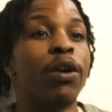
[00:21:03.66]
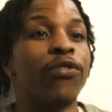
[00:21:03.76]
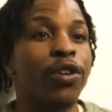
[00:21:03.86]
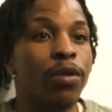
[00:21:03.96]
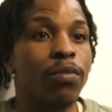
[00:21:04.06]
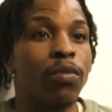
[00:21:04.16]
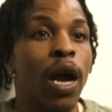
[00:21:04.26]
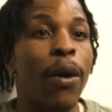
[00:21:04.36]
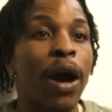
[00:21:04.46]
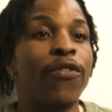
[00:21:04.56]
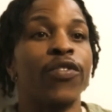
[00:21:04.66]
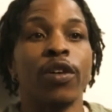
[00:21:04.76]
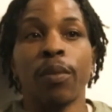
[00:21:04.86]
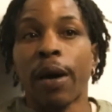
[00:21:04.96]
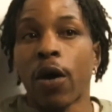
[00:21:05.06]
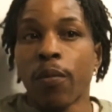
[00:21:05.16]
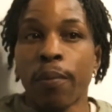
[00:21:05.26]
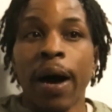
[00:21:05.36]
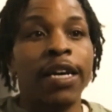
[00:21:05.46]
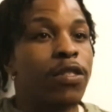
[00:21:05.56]
better for him. How I feel about
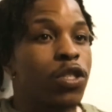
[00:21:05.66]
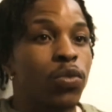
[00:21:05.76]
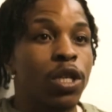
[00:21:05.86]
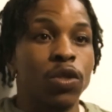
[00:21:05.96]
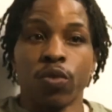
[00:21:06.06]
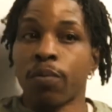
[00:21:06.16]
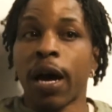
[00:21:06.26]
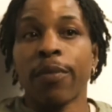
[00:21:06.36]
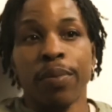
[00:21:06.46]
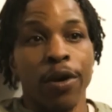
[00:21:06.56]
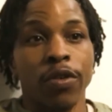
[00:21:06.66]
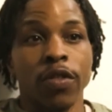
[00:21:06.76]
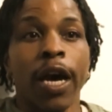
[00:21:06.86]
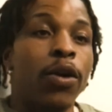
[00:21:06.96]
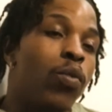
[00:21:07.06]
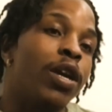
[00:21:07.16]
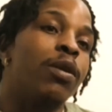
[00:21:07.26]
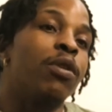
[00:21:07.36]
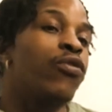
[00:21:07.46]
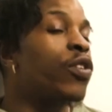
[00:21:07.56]
my situation with my parents, I don't want
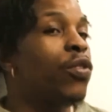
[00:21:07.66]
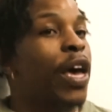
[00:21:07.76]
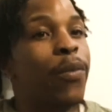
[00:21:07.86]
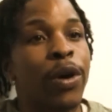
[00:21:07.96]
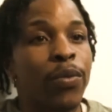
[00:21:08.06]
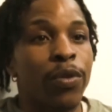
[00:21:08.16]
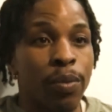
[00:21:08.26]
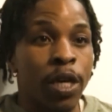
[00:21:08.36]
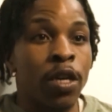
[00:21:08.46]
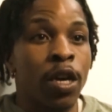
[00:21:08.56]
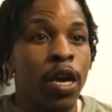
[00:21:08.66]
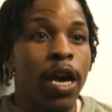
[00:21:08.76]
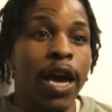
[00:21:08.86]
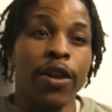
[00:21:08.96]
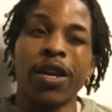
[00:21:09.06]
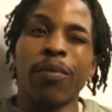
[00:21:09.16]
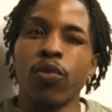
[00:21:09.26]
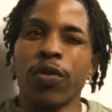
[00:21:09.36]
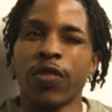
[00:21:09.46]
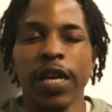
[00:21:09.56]
him to feel that way with me. And the
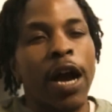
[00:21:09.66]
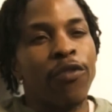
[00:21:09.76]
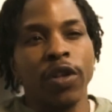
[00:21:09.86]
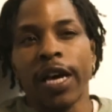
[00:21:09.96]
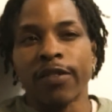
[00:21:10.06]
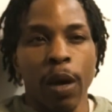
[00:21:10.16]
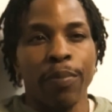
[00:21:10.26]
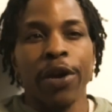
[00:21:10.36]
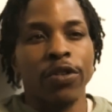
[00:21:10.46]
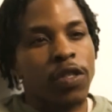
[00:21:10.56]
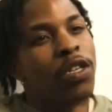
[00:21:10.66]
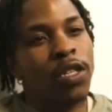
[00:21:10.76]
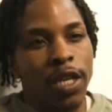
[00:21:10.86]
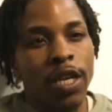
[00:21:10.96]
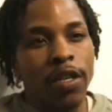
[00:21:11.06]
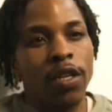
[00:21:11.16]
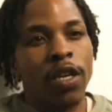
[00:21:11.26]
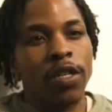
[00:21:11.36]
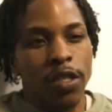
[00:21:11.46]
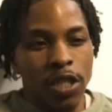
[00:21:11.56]
number one thing I realized my parents could have did
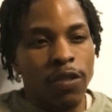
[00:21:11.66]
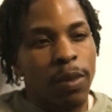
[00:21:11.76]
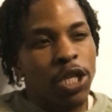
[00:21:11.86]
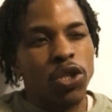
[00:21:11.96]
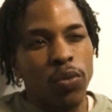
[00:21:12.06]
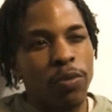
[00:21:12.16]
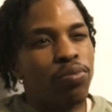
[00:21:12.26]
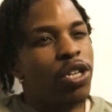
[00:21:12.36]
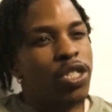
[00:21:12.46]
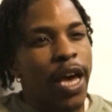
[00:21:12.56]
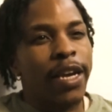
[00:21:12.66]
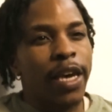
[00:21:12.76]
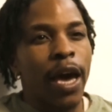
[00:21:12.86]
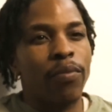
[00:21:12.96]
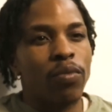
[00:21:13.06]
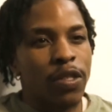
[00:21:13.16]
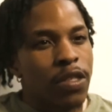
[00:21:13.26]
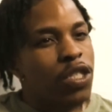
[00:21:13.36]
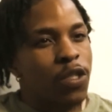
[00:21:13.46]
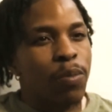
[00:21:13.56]
to just make sure we bridge that gap
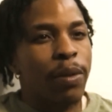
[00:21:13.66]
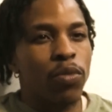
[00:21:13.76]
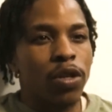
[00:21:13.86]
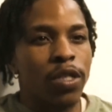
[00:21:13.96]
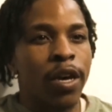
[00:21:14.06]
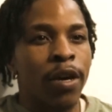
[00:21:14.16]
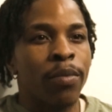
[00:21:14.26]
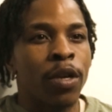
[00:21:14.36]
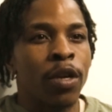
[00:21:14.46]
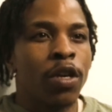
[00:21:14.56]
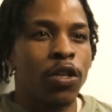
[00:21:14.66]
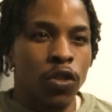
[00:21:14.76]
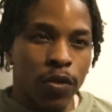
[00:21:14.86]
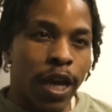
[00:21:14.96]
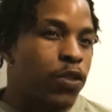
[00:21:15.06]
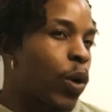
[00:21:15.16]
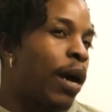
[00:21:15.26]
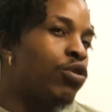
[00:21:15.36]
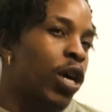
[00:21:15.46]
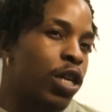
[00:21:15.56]
was to just spend more time. So that's why
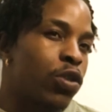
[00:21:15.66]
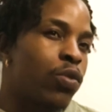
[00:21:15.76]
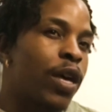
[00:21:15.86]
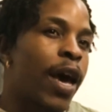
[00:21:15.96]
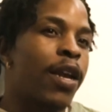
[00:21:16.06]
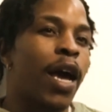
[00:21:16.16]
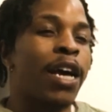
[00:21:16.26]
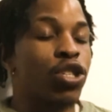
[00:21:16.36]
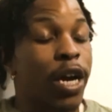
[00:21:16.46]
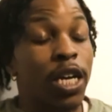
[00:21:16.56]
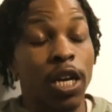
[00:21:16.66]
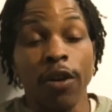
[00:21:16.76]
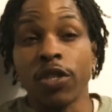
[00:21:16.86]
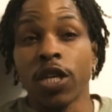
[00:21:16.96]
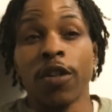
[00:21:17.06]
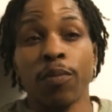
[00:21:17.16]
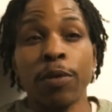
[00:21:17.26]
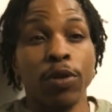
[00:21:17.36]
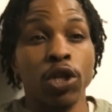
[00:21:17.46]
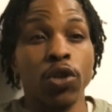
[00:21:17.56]
I'm trying to do that. I try to encourage other
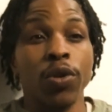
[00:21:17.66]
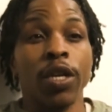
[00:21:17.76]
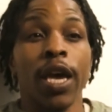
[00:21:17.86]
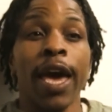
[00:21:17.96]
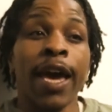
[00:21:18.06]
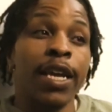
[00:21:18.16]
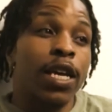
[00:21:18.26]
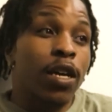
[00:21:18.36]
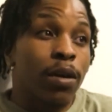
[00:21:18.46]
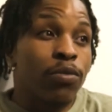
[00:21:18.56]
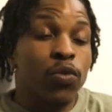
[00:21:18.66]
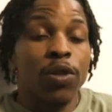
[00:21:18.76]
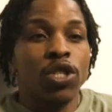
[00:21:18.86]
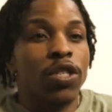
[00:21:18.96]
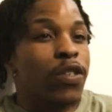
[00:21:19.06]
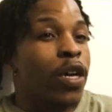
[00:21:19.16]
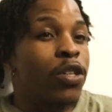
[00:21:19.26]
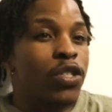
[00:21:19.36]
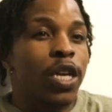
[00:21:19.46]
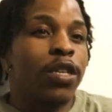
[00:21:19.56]
people to do it, and it comes with just
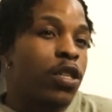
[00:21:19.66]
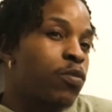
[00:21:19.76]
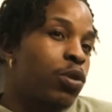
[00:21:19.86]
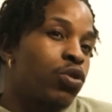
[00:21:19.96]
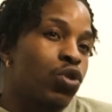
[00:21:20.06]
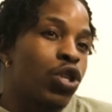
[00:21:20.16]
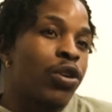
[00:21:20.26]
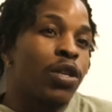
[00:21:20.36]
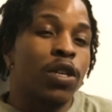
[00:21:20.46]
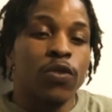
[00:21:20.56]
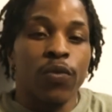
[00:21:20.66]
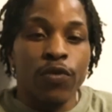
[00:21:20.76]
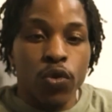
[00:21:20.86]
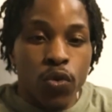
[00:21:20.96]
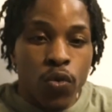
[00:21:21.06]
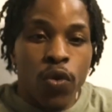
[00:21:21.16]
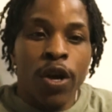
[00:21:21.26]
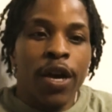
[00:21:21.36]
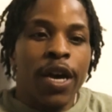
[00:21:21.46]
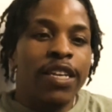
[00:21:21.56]
understanding your spiritual journey, because
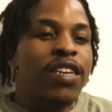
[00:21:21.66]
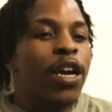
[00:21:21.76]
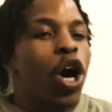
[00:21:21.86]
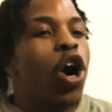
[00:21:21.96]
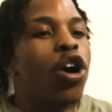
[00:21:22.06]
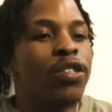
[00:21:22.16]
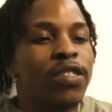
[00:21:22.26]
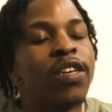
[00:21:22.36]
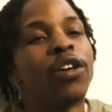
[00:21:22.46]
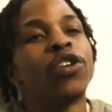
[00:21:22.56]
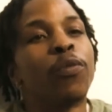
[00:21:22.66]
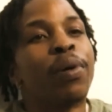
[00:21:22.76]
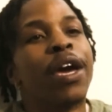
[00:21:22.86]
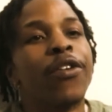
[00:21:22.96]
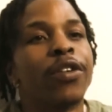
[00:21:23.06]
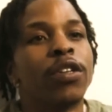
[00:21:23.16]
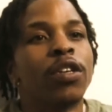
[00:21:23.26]
it's kind of hard to tell your parent,